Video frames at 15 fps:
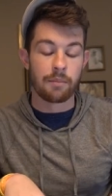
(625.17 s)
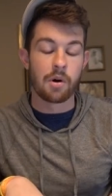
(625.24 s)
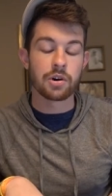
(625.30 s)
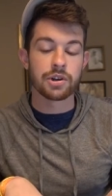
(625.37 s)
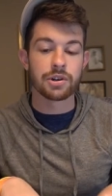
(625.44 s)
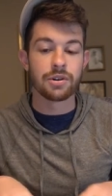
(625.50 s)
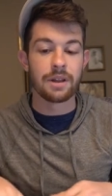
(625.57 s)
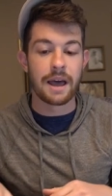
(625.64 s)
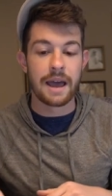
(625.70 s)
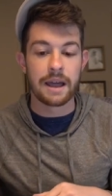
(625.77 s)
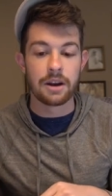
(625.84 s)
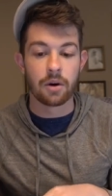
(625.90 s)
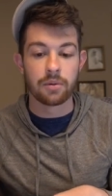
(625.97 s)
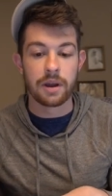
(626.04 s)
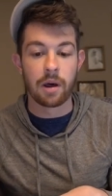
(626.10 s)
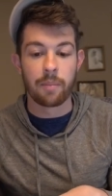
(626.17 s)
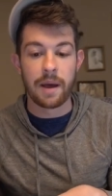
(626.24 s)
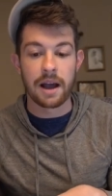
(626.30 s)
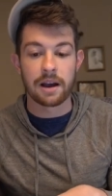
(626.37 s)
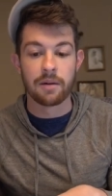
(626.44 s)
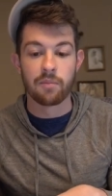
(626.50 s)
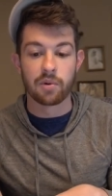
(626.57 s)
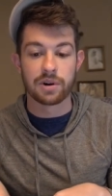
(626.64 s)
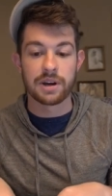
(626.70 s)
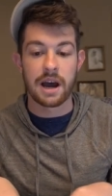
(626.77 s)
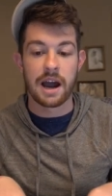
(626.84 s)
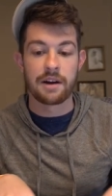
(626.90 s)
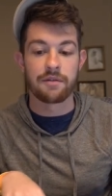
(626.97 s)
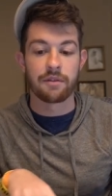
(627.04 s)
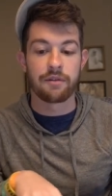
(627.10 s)
Marshall and Odell Beckham were
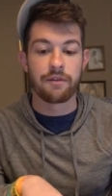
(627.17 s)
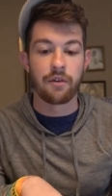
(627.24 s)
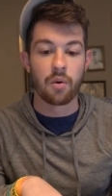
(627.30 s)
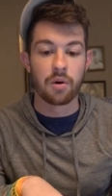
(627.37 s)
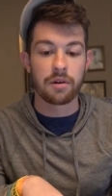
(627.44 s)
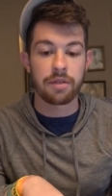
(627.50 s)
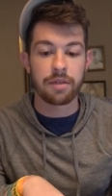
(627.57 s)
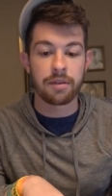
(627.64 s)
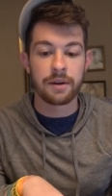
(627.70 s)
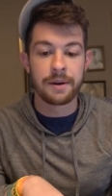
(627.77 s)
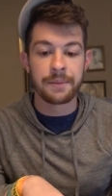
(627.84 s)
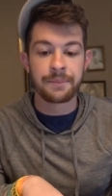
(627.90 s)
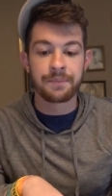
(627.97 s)
tied for fourth